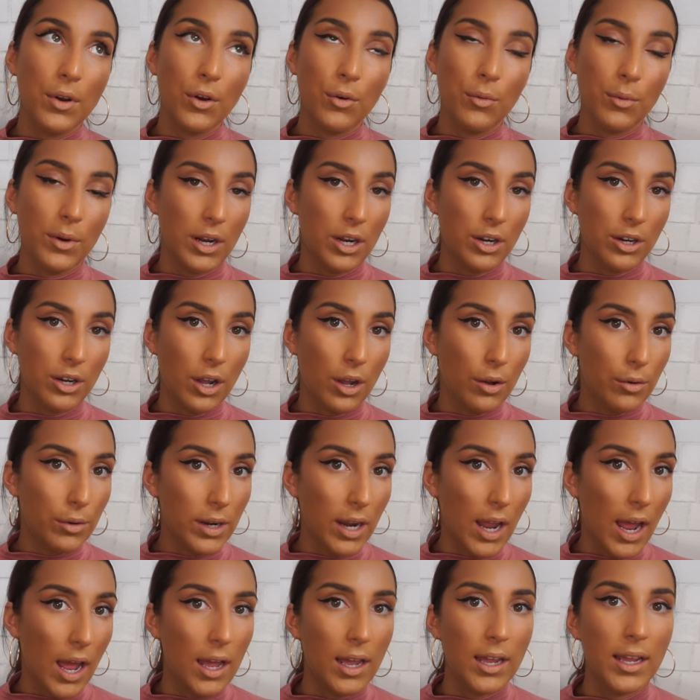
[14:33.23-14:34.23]
weirdo
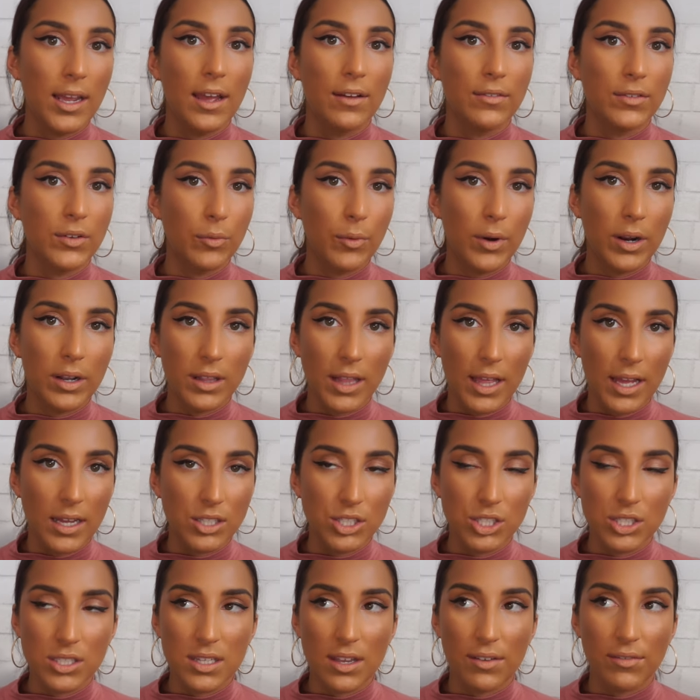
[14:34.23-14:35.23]
and I have to wear
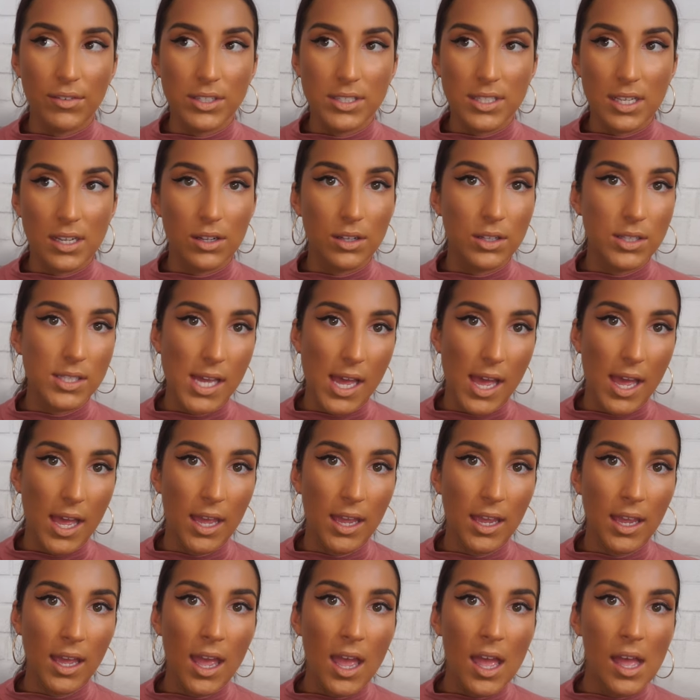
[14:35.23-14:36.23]
lashes every single
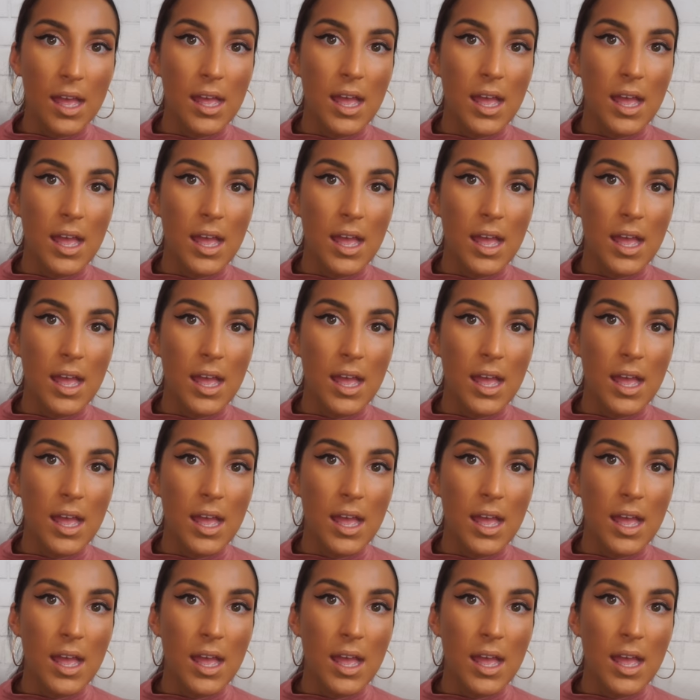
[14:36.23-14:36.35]
day.